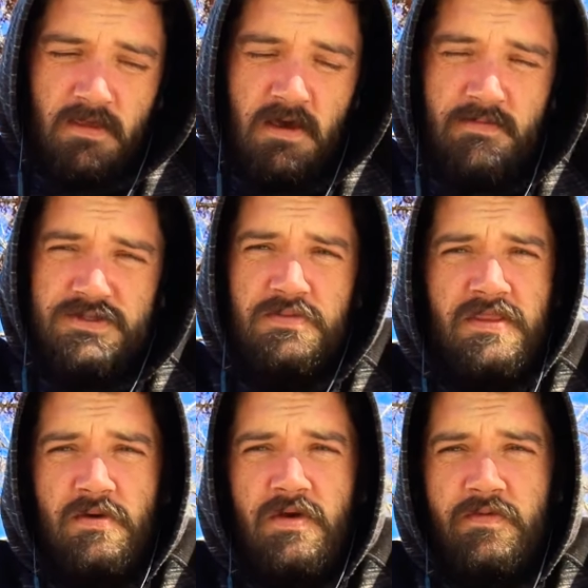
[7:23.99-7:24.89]
It's been
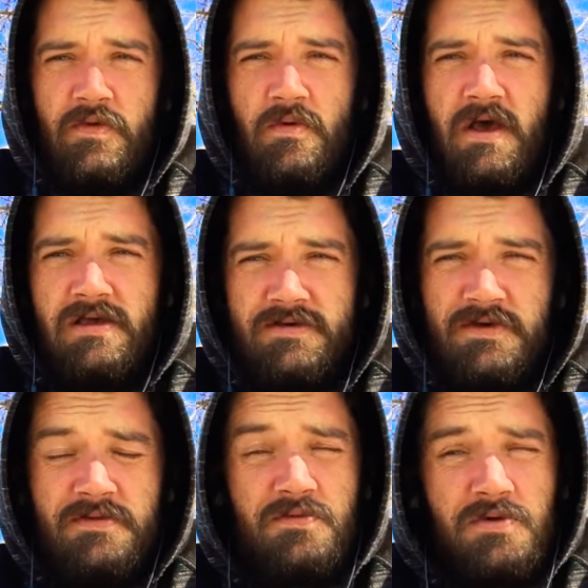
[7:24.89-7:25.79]
that way for a while, and I've
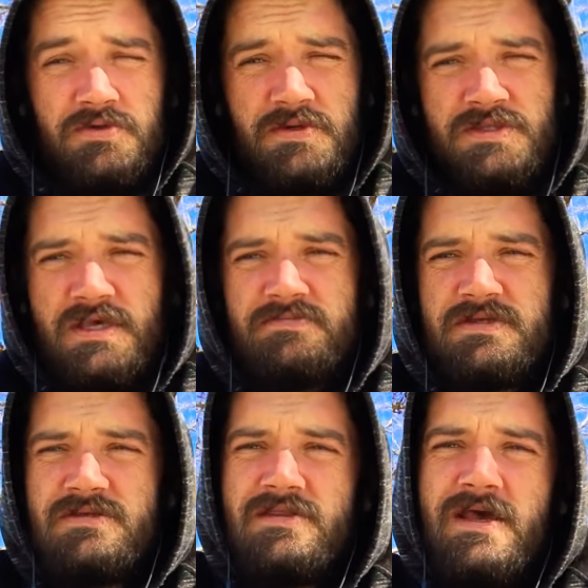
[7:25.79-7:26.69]
kind of grown to
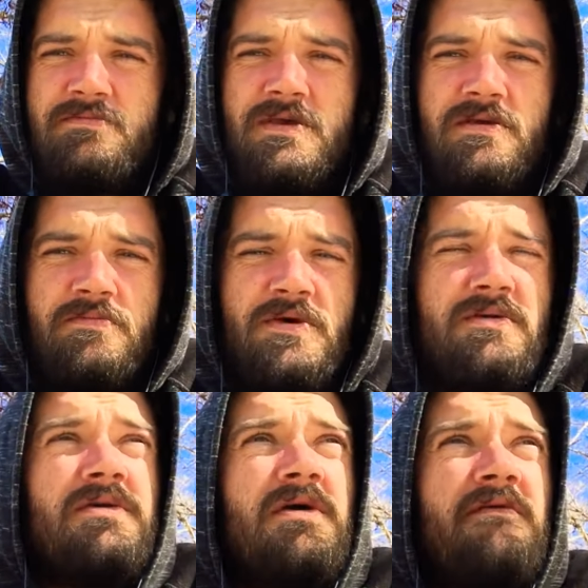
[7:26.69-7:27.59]
accept that being a
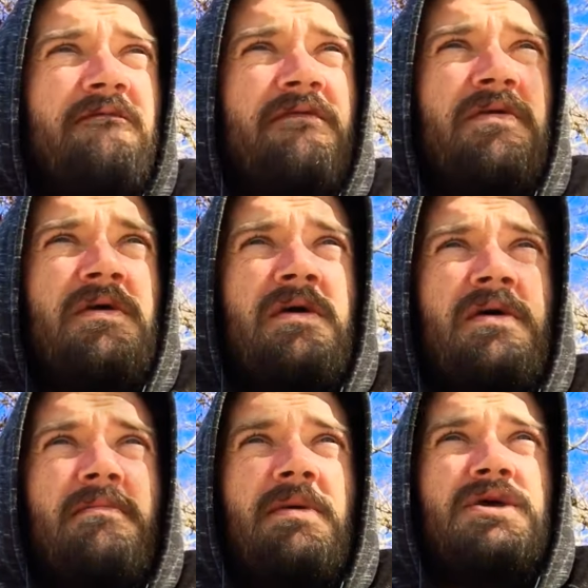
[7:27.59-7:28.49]
part of
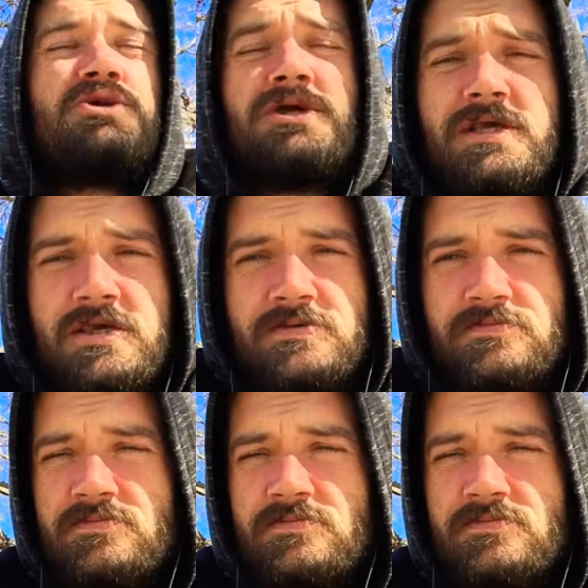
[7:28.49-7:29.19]
my journey,